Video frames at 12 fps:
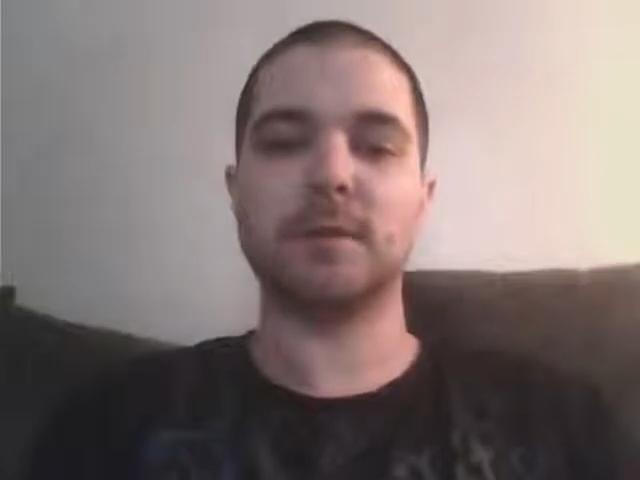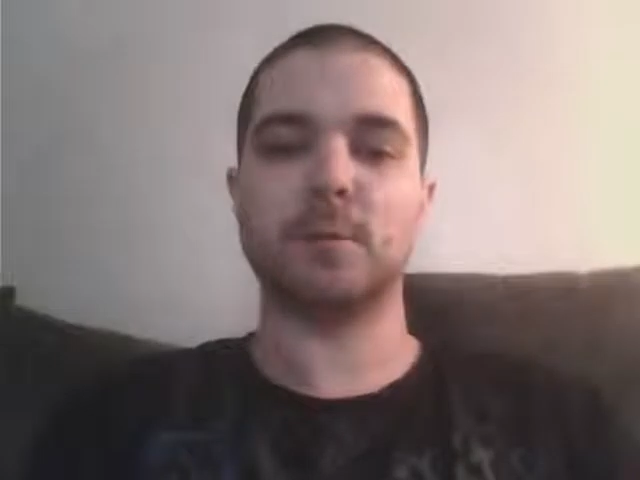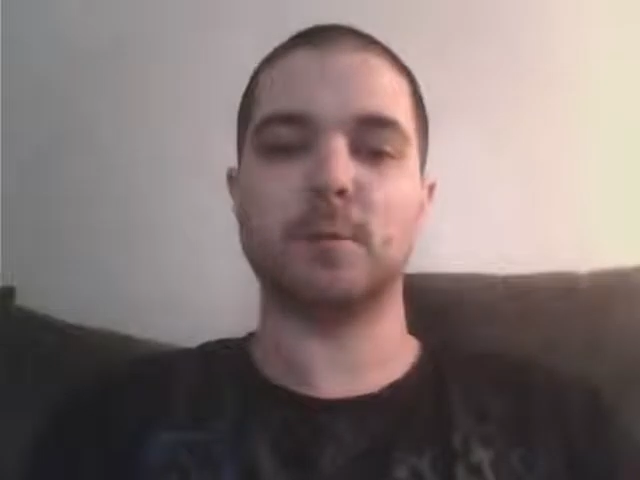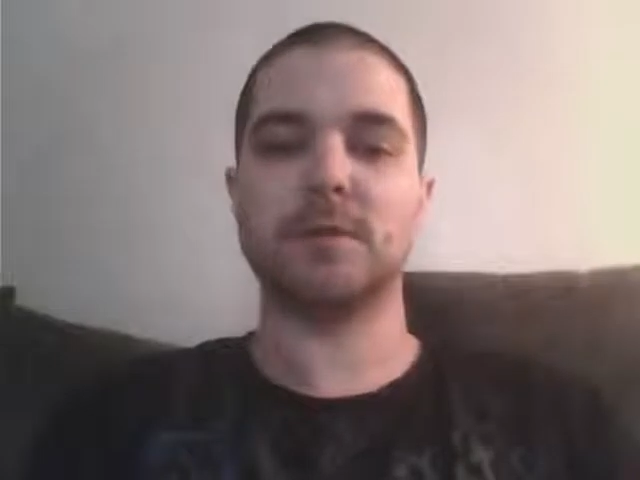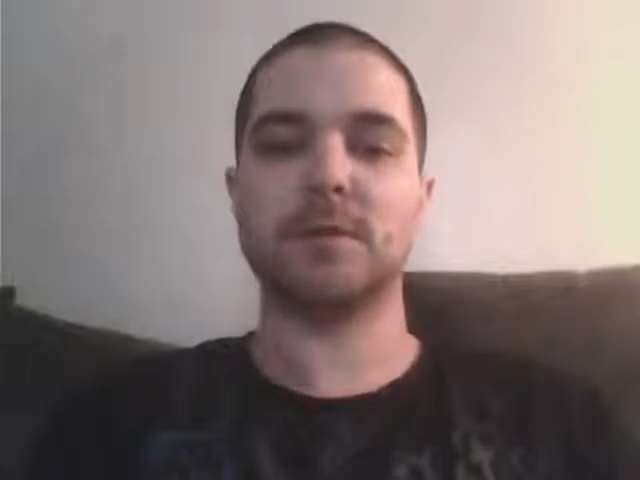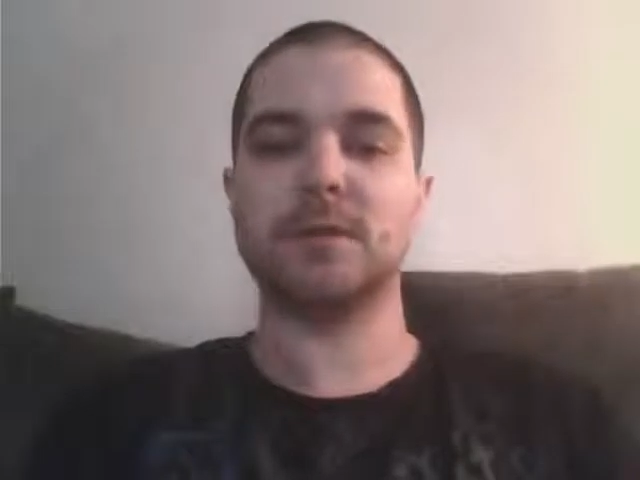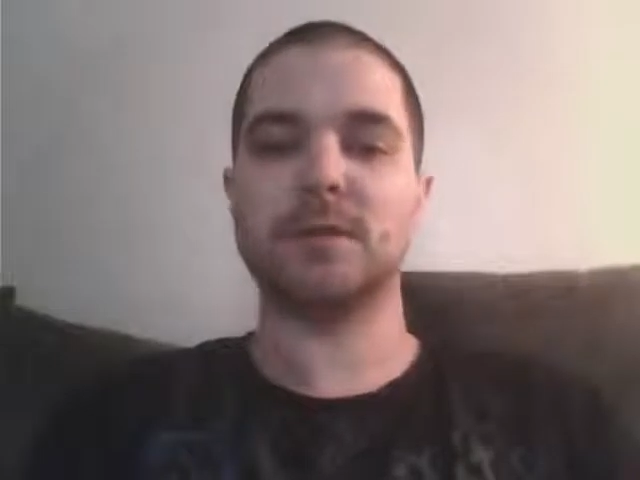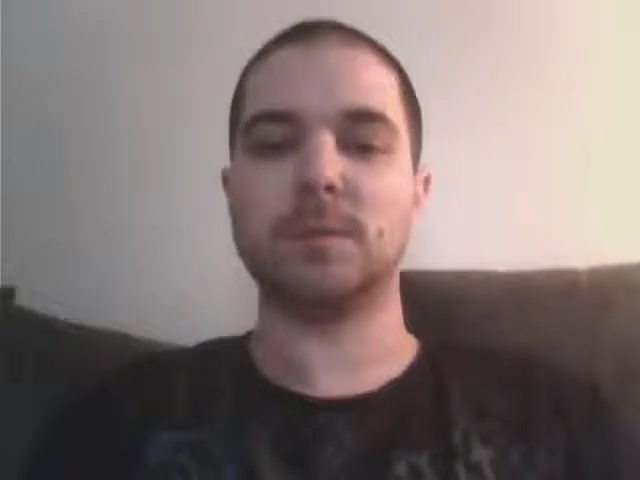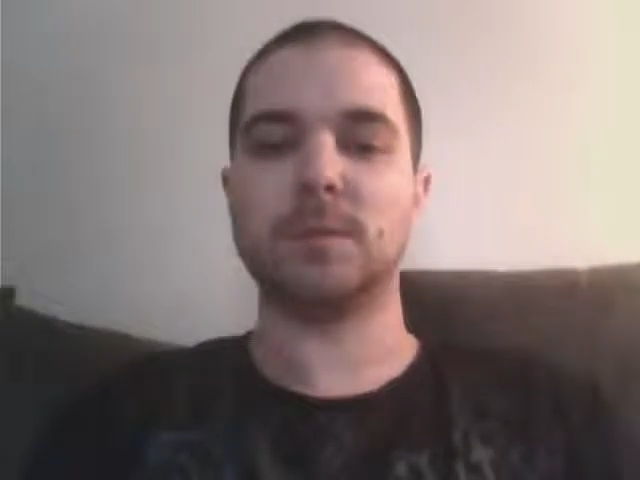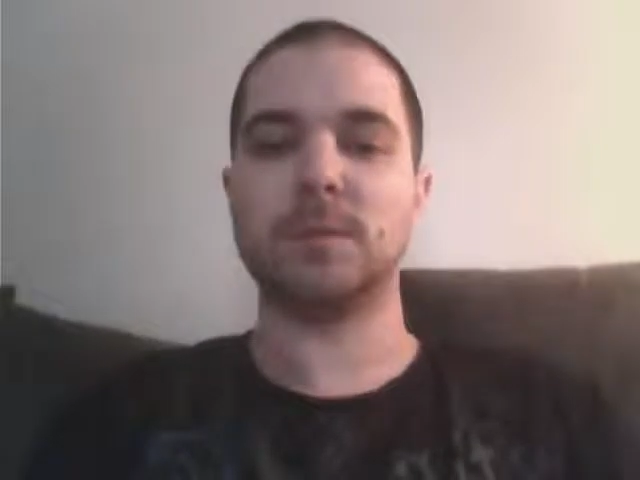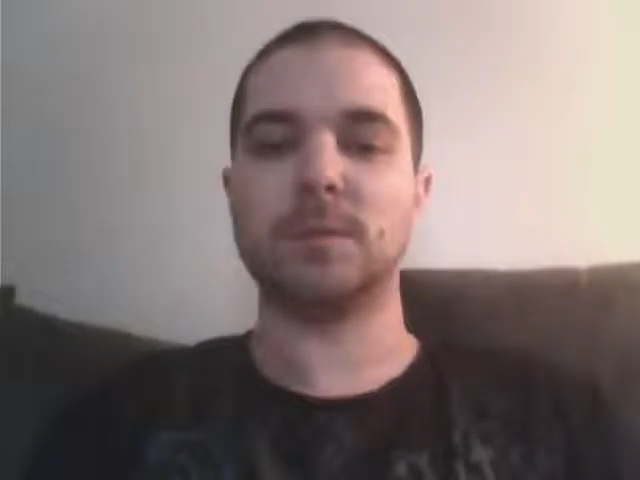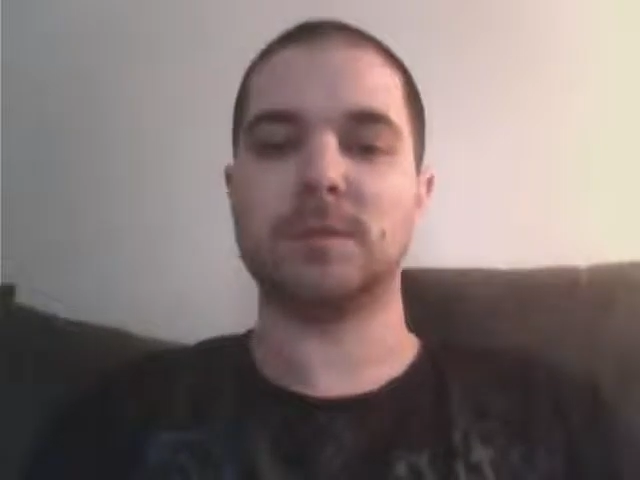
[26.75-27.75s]
the worse the
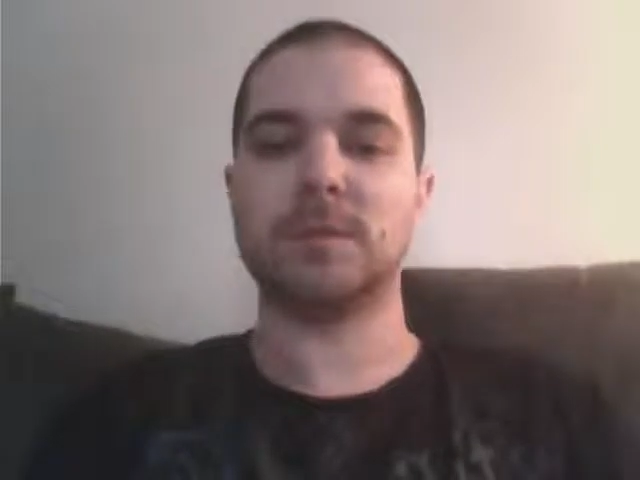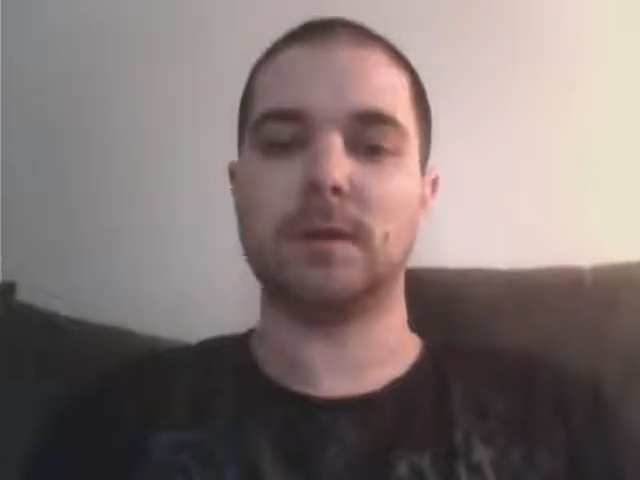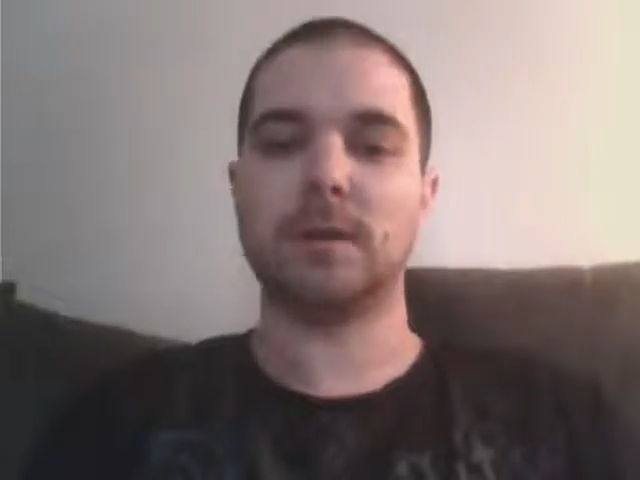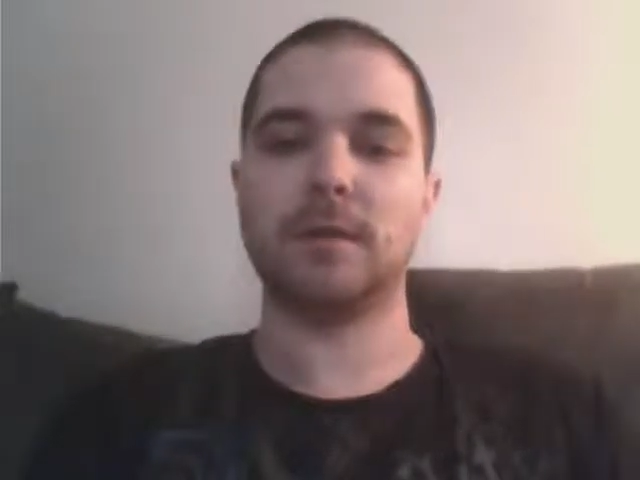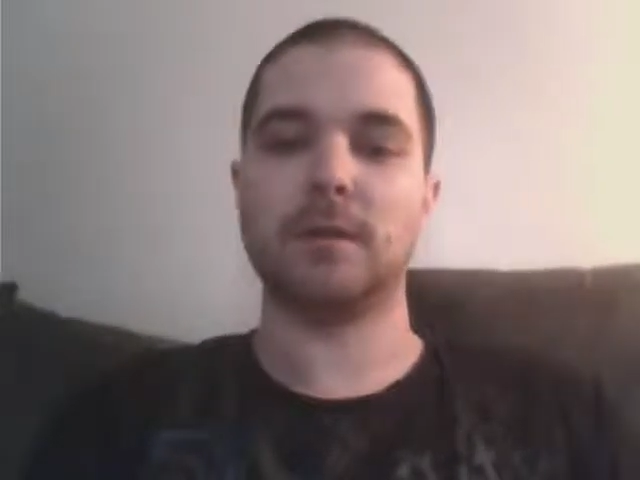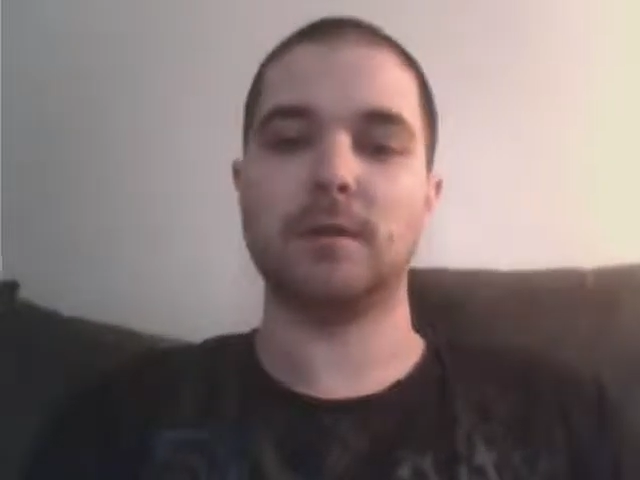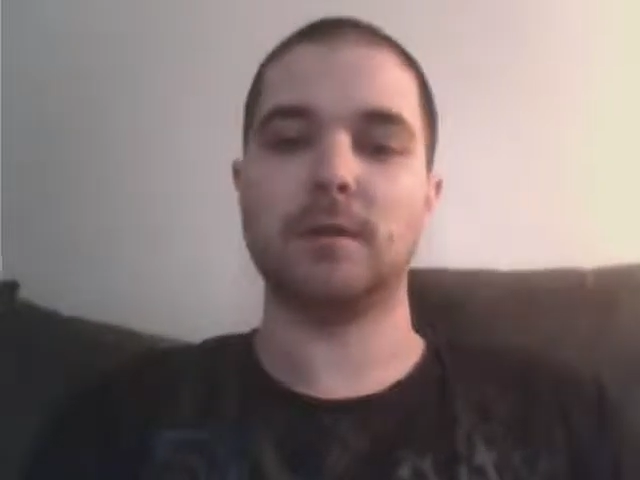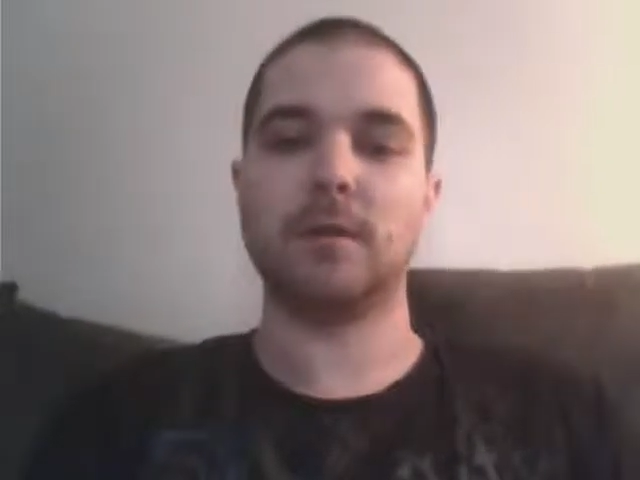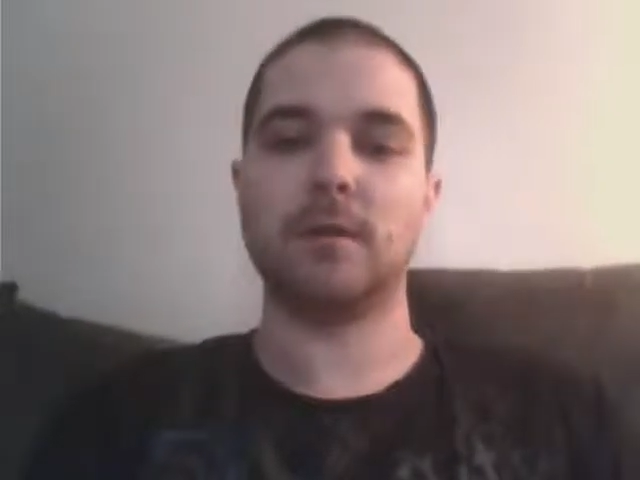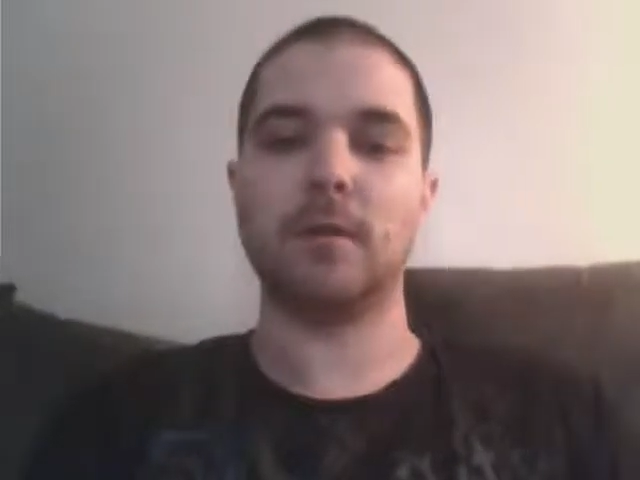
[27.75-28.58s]
symptoms are.